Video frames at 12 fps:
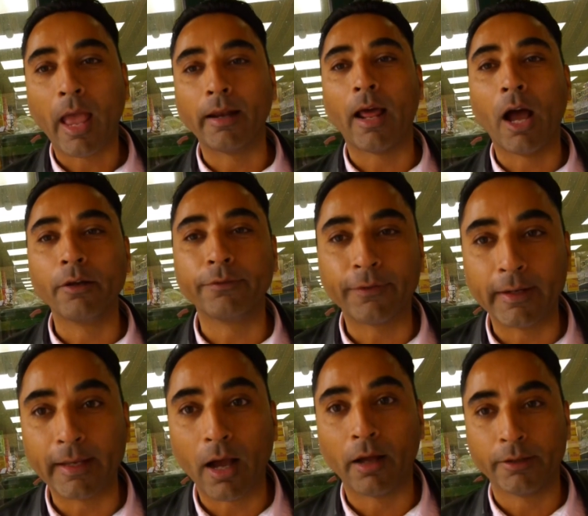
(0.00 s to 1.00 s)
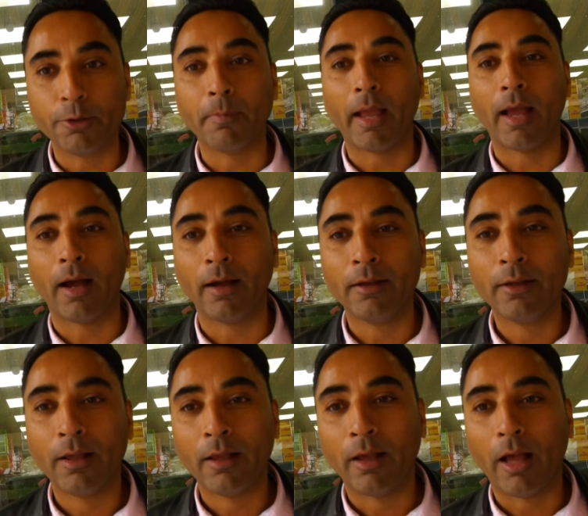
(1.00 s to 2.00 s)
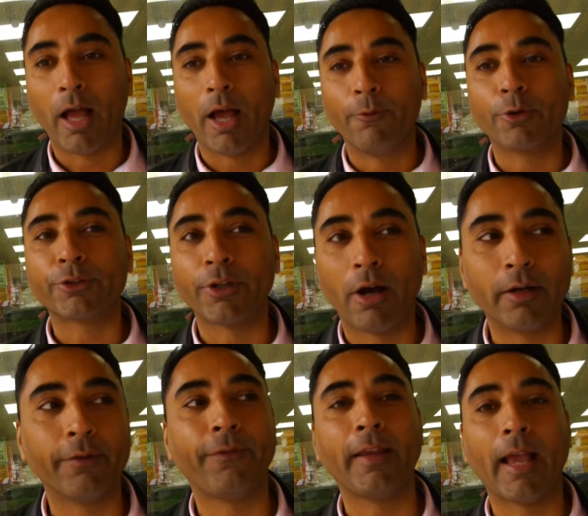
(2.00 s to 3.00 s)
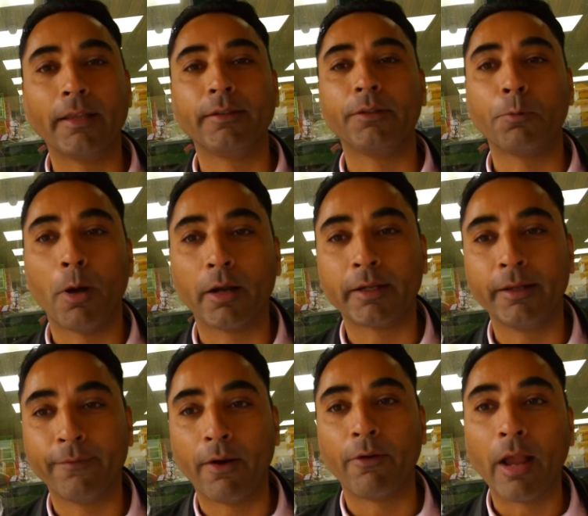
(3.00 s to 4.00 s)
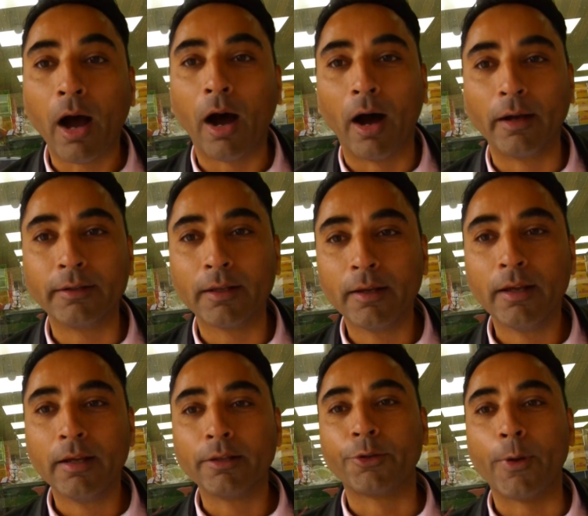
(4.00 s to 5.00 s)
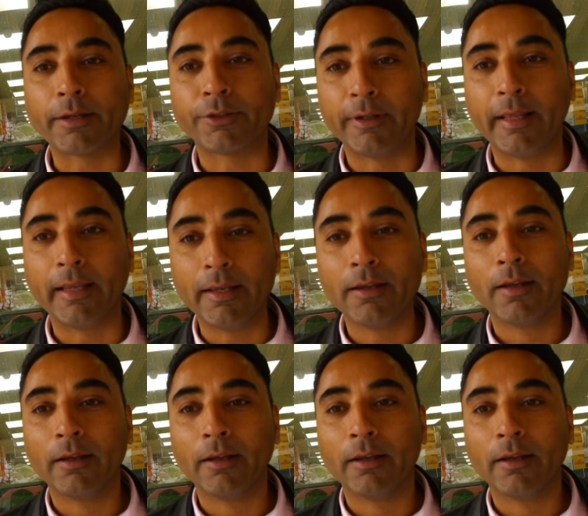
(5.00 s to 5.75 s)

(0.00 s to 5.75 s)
and hopefully our new mayor uh, Rokhsana Fiaz is working very hard to actually